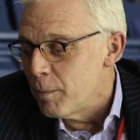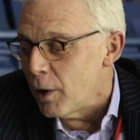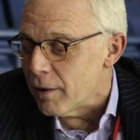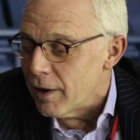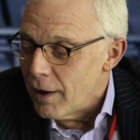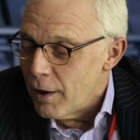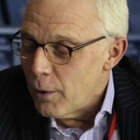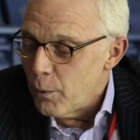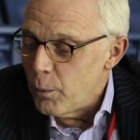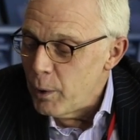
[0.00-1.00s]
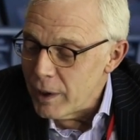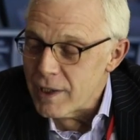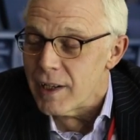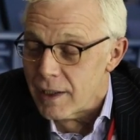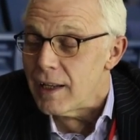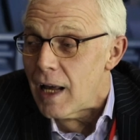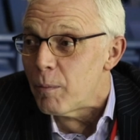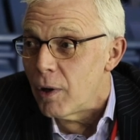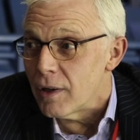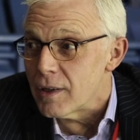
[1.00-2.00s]
But we will stick to
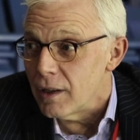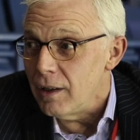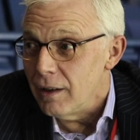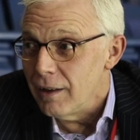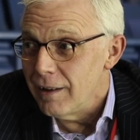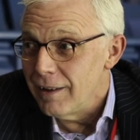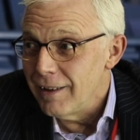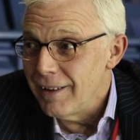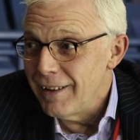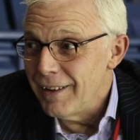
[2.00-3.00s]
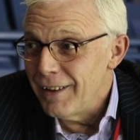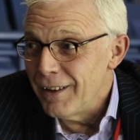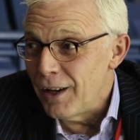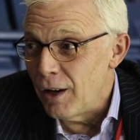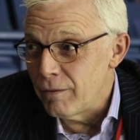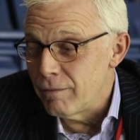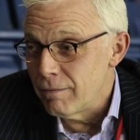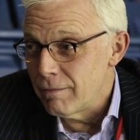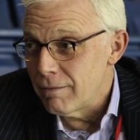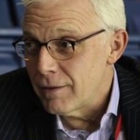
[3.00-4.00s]
that policy of
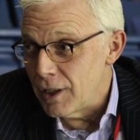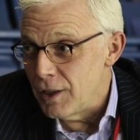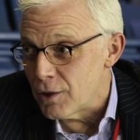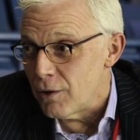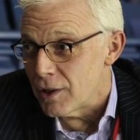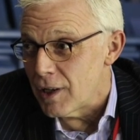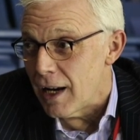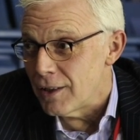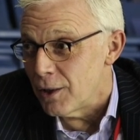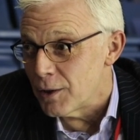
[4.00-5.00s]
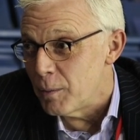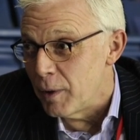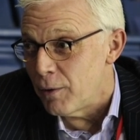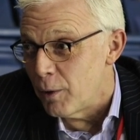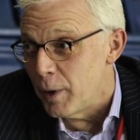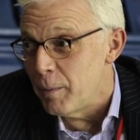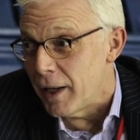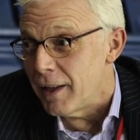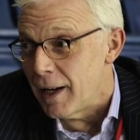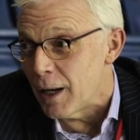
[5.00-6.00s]
T's crossed, I's dotted before we
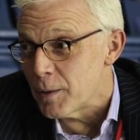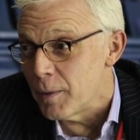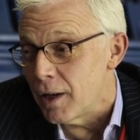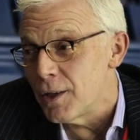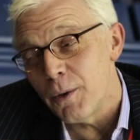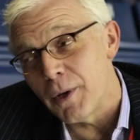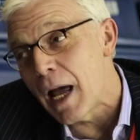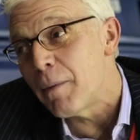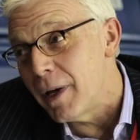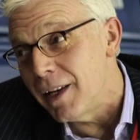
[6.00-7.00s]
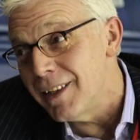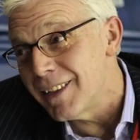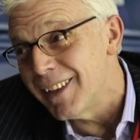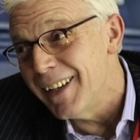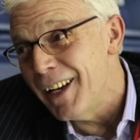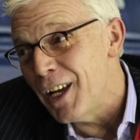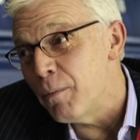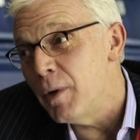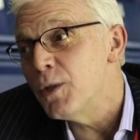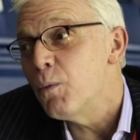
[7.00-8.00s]
make the announcement. And do you know what that means?
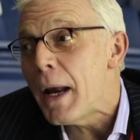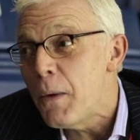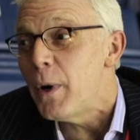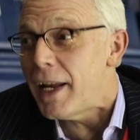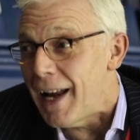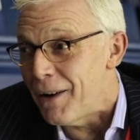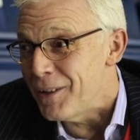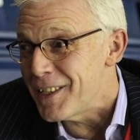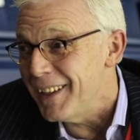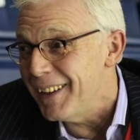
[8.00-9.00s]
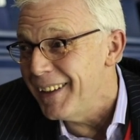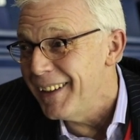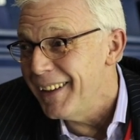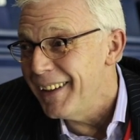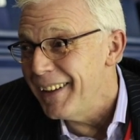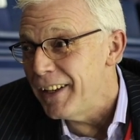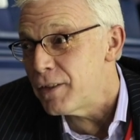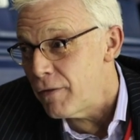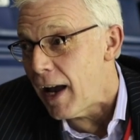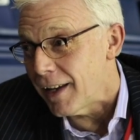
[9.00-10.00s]
It means when we announce it,
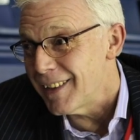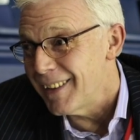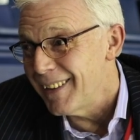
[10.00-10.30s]
it's fact.